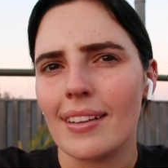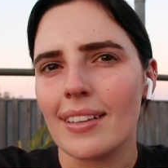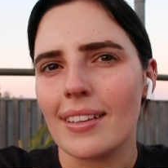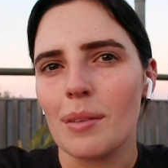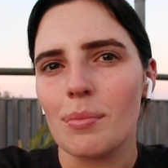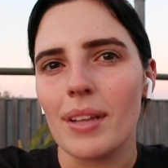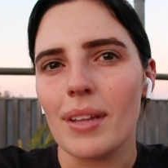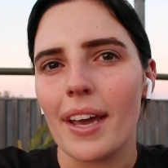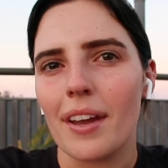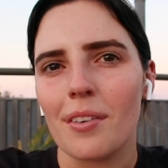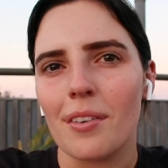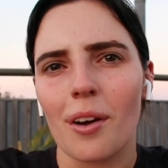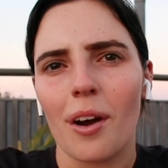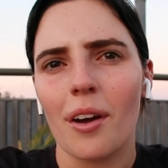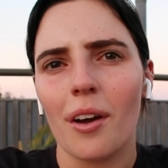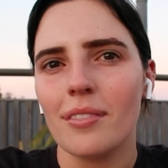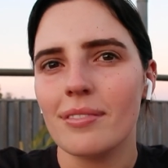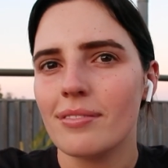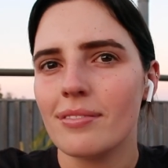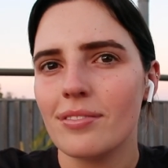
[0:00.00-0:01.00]
clip later
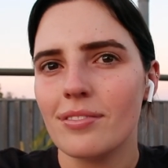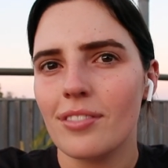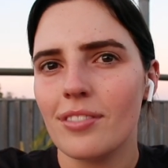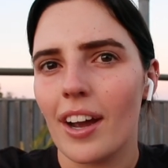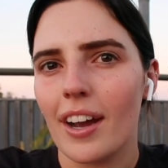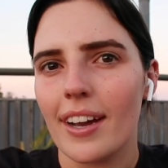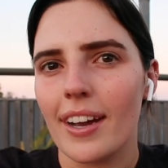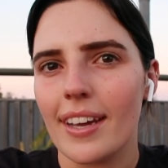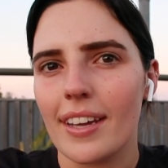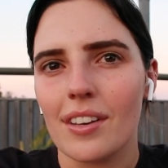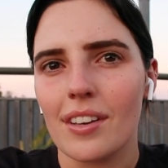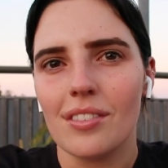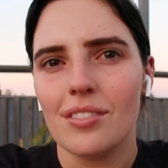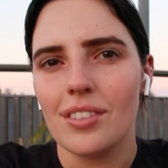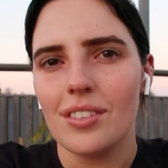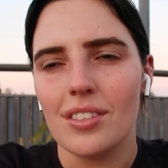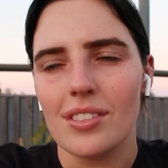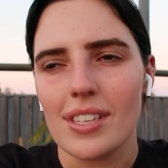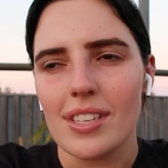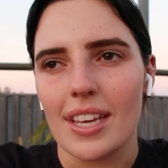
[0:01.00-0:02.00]
on very
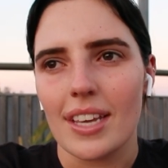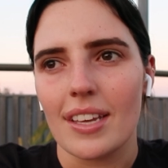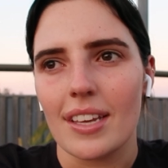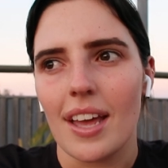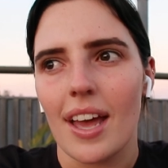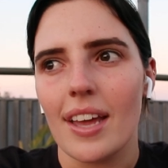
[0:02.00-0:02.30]
confusing,